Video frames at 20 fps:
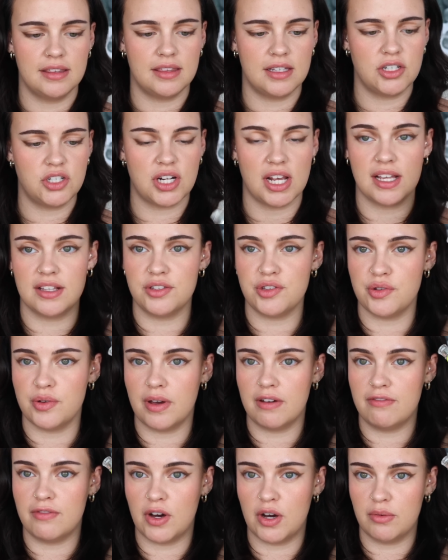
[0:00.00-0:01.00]
the shades
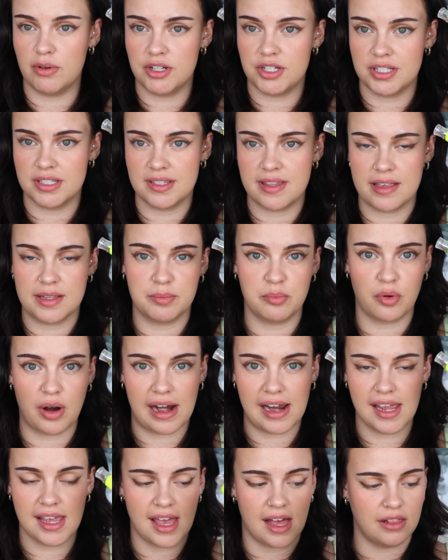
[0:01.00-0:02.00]
UFO, which is this
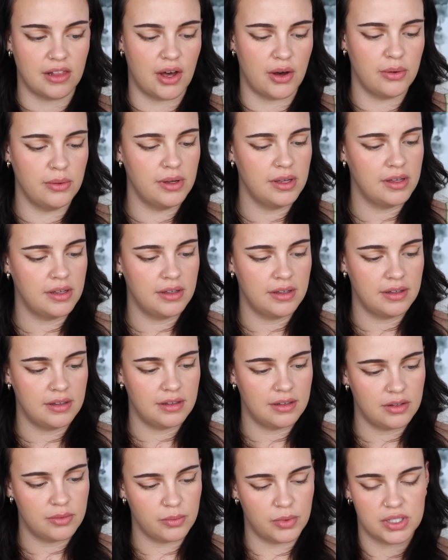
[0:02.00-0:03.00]
bright yellow,
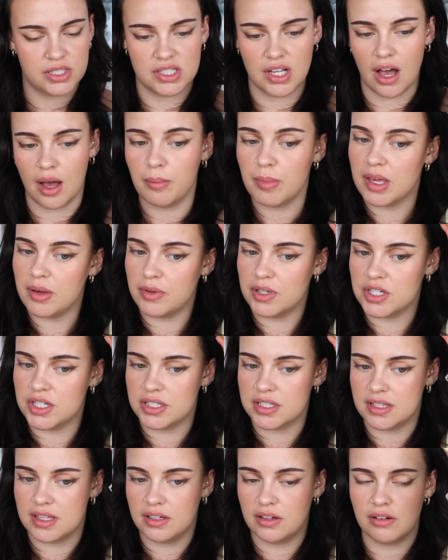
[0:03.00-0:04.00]
Wasabi, which
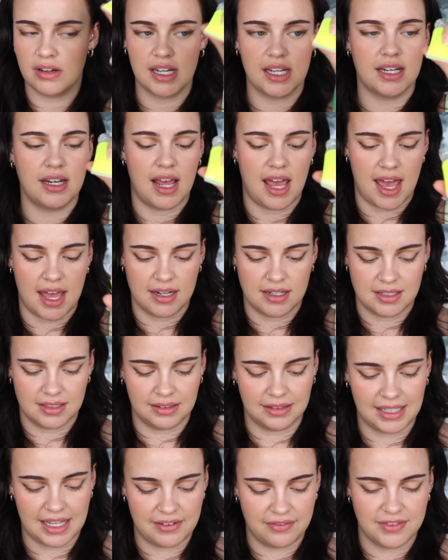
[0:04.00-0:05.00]
is the green, and
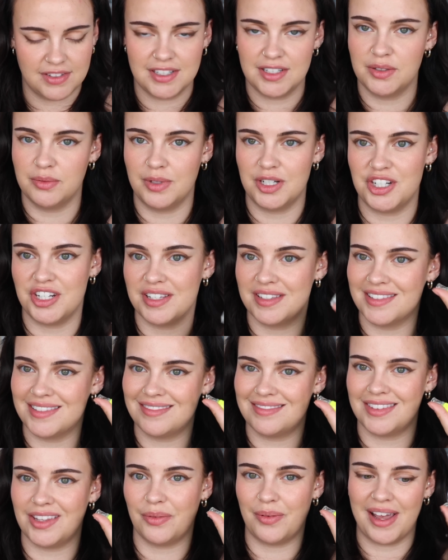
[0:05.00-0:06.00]
Lift, which is
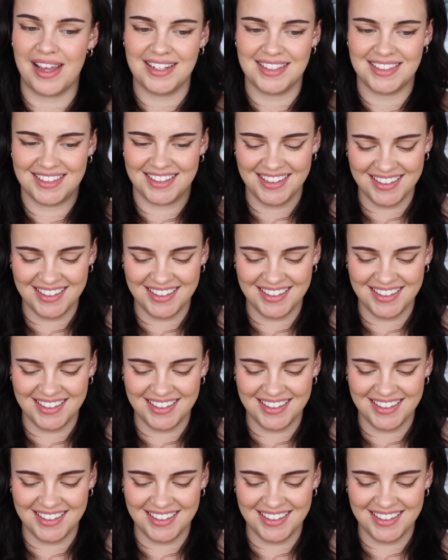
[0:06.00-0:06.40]
the white.